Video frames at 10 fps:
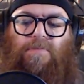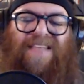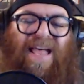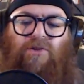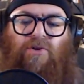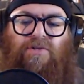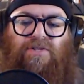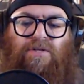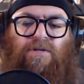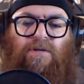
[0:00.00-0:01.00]

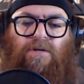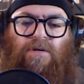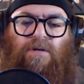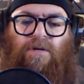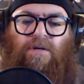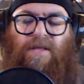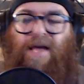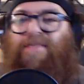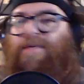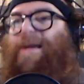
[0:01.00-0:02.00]
standards
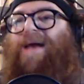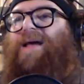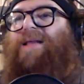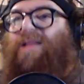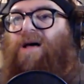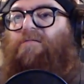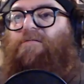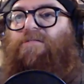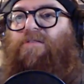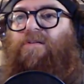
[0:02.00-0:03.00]
like The Man I
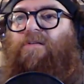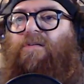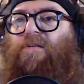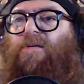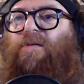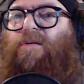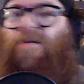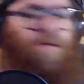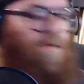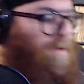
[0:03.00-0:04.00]
Love.
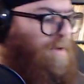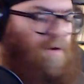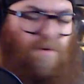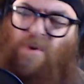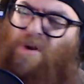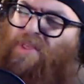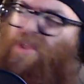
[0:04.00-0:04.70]
What